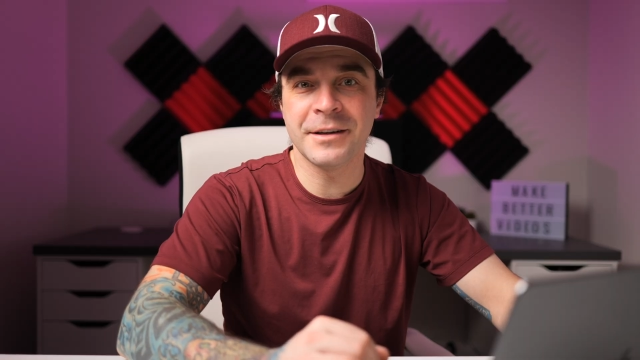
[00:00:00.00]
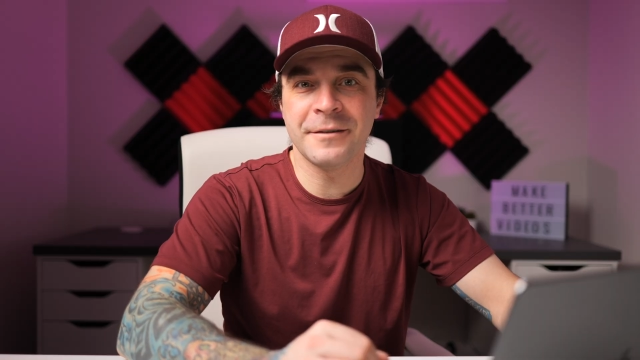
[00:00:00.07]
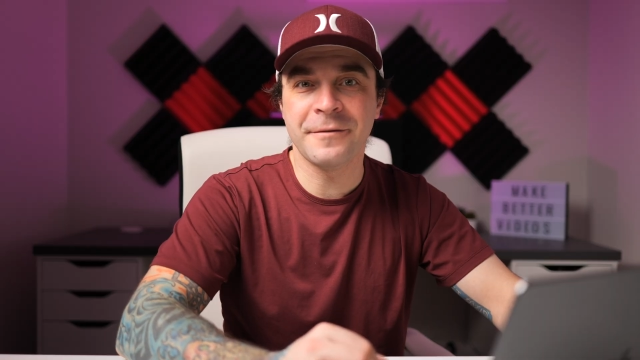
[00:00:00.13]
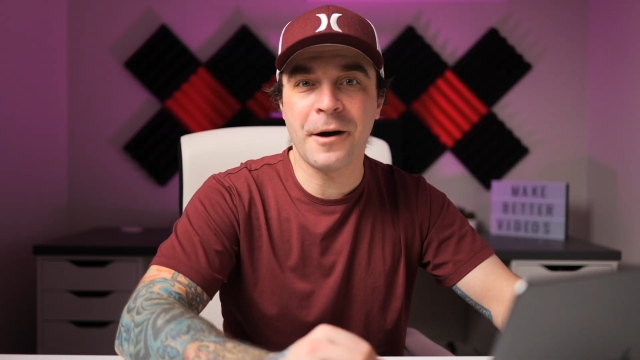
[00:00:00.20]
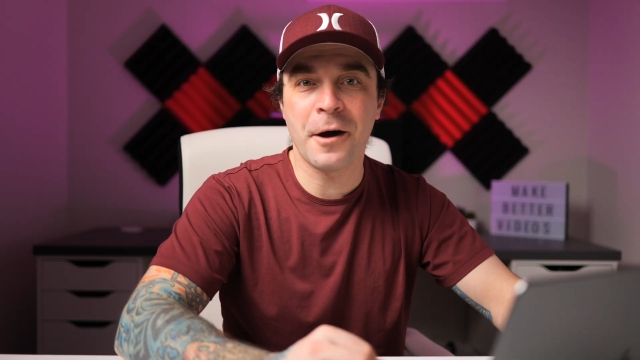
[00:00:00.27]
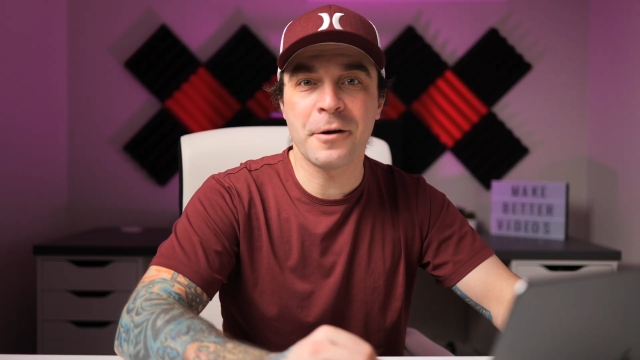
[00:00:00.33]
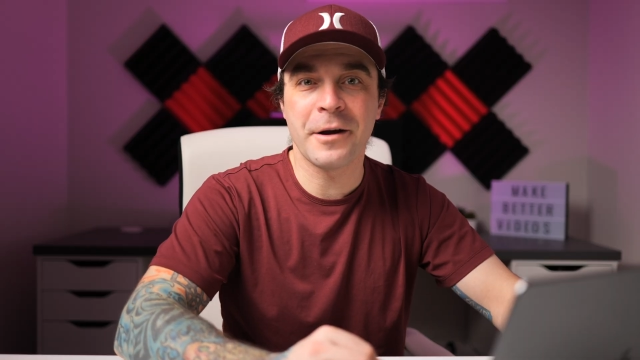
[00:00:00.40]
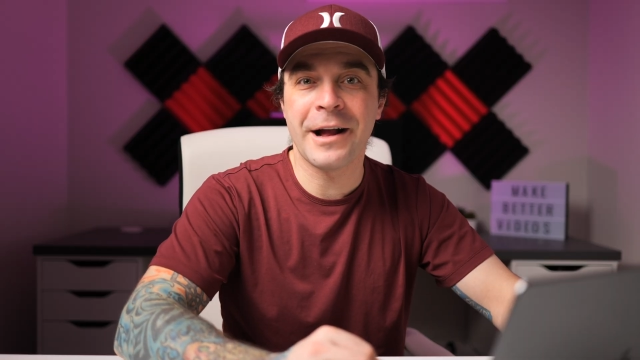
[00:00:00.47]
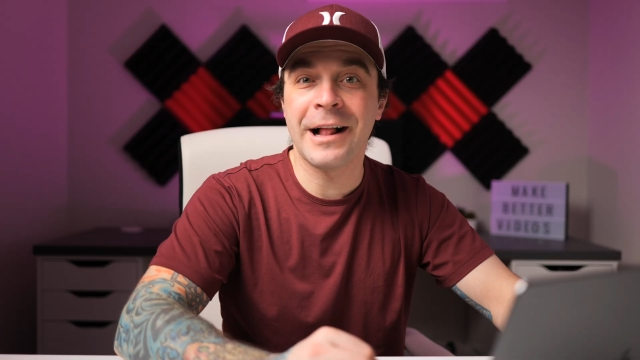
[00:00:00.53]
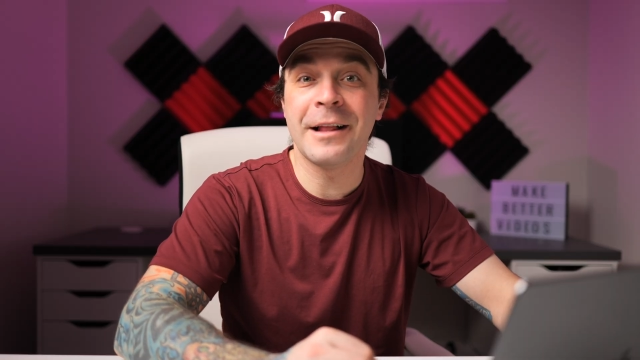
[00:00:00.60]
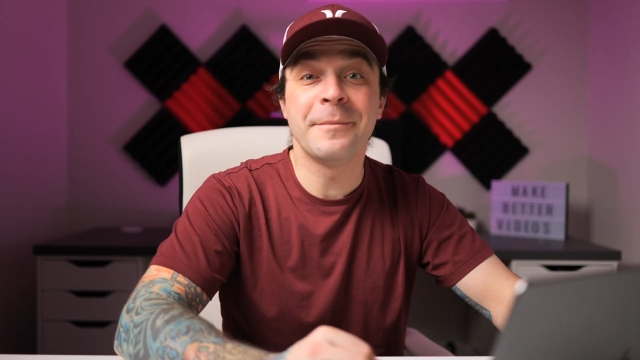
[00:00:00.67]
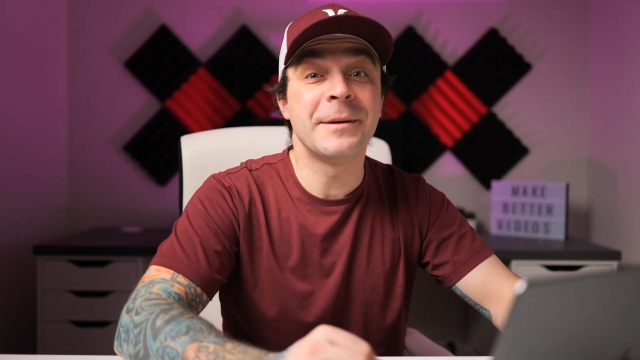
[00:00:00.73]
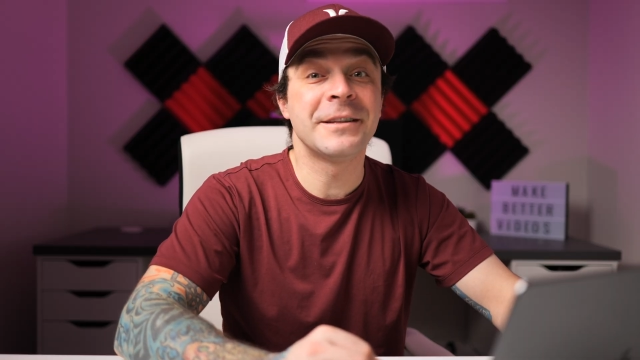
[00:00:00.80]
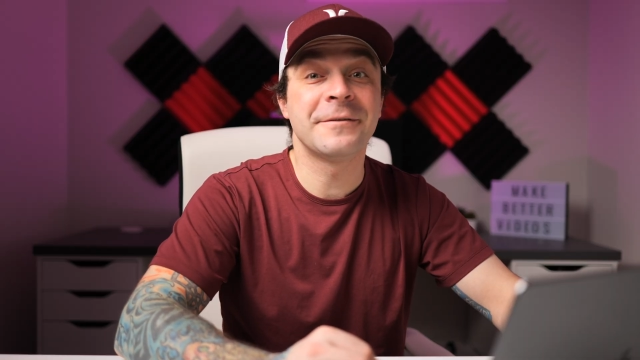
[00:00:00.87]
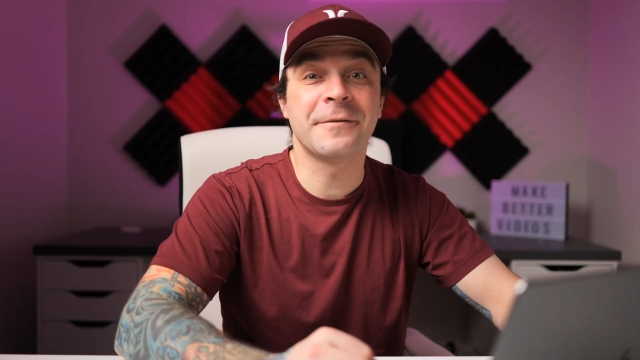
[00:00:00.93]
Envato
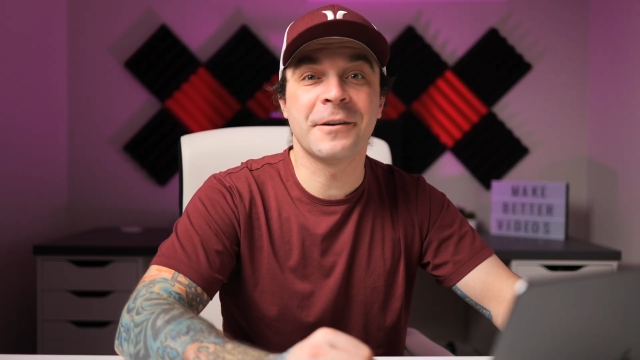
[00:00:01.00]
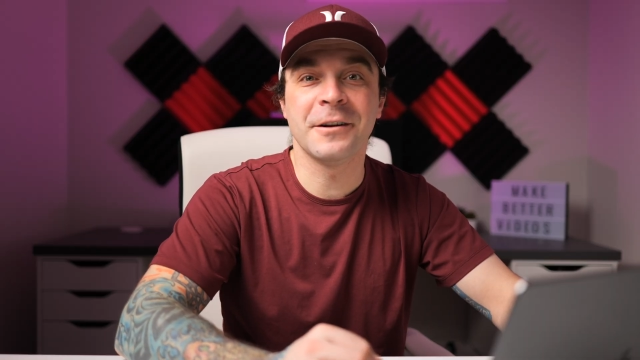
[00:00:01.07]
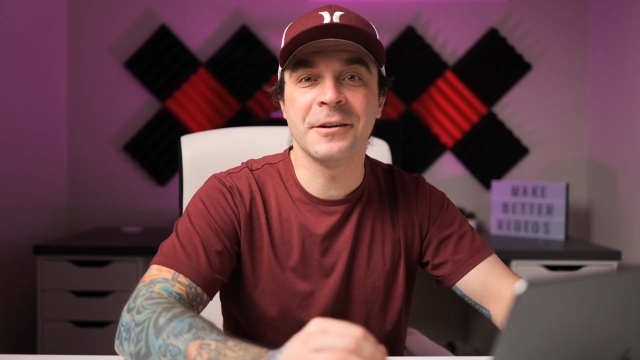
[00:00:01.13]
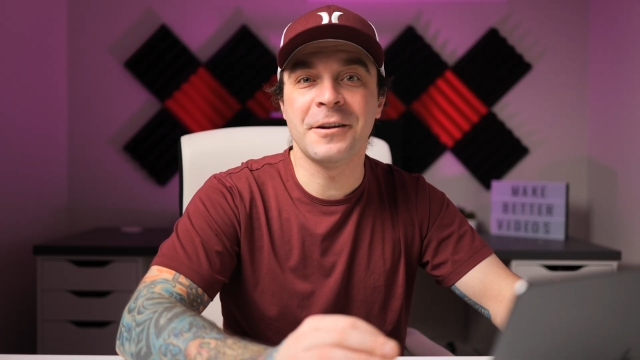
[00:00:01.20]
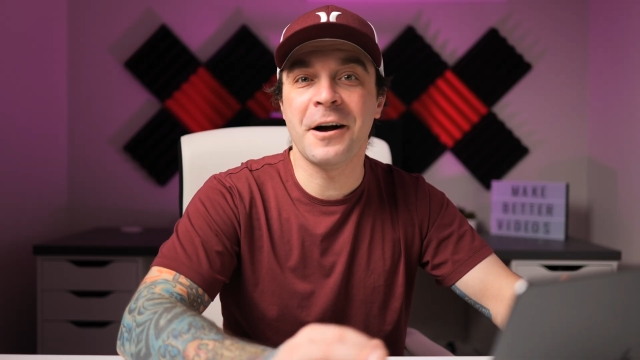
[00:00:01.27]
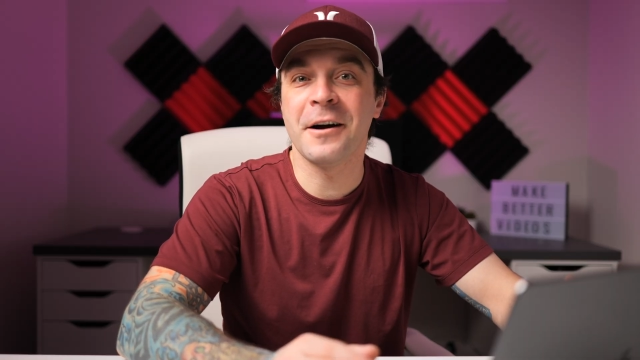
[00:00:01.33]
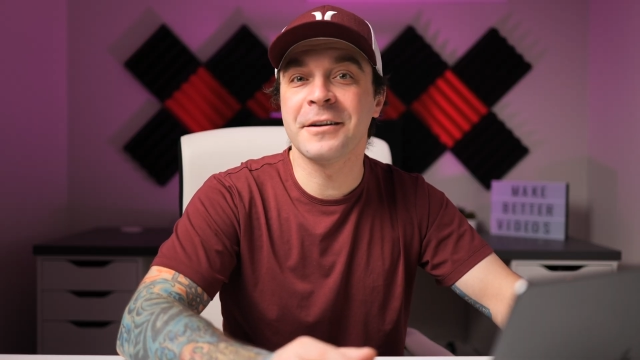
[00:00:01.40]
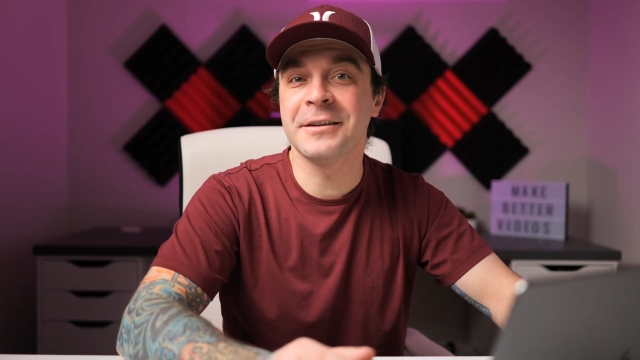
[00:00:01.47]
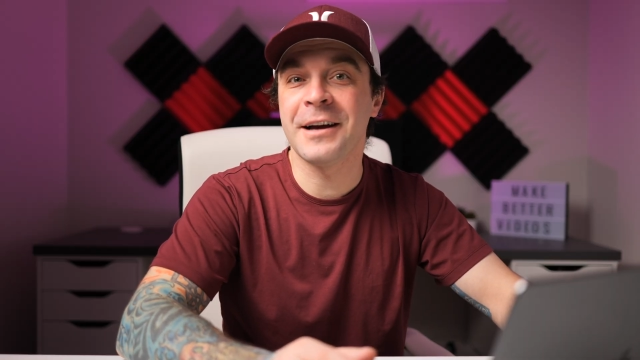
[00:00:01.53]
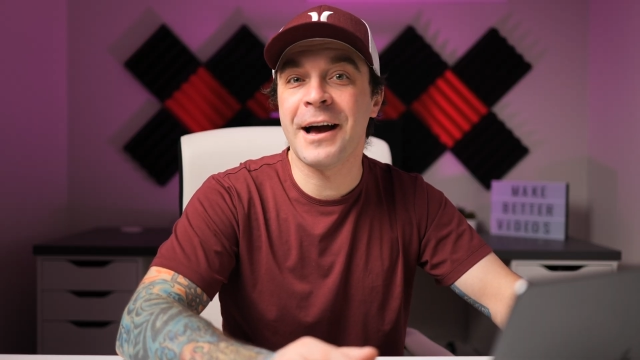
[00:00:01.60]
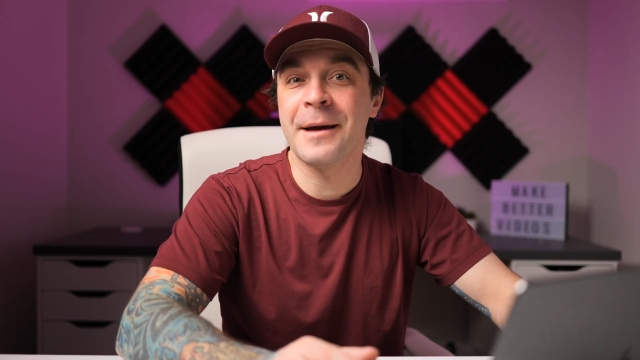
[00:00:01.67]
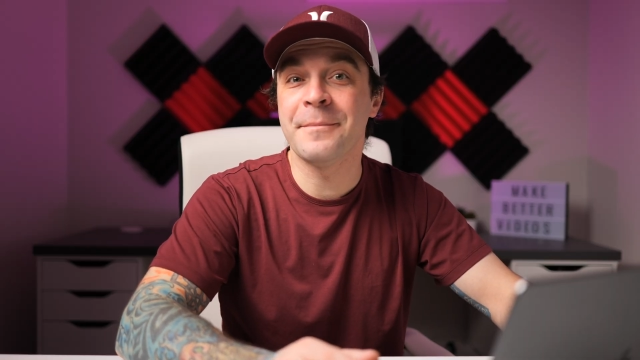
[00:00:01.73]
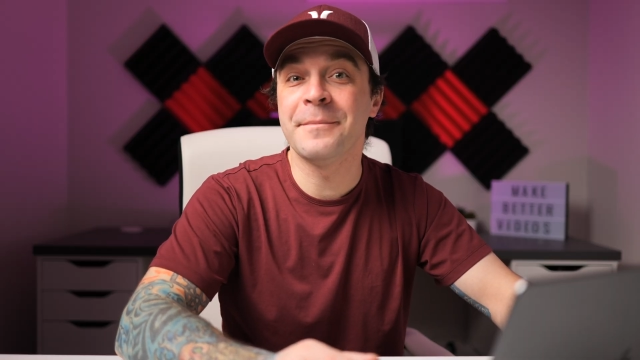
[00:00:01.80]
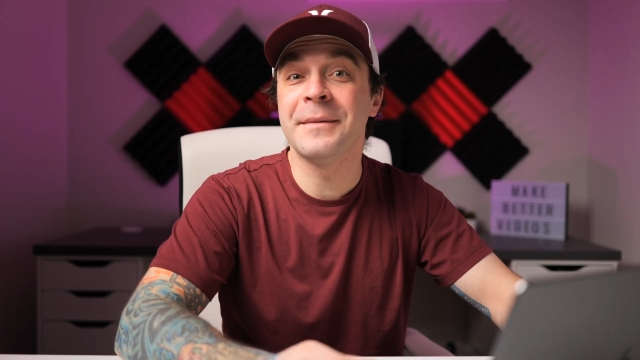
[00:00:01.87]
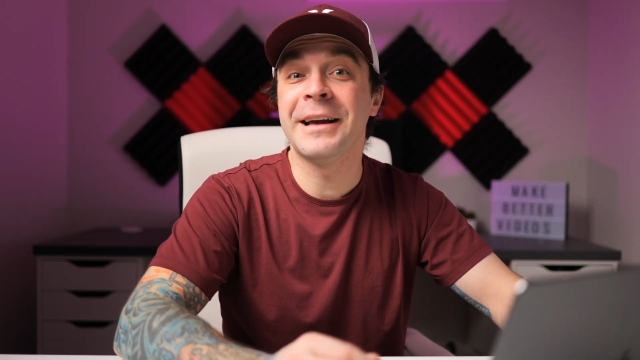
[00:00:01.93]
Elements for a long
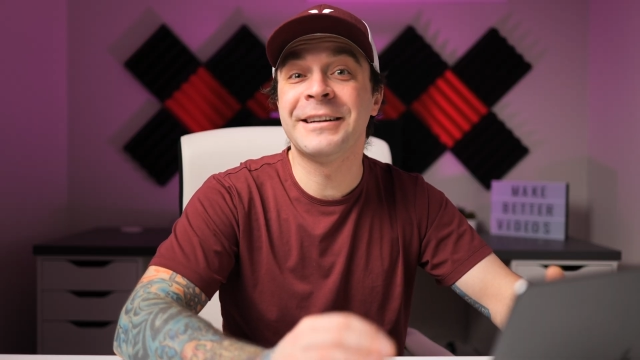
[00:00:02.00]
time,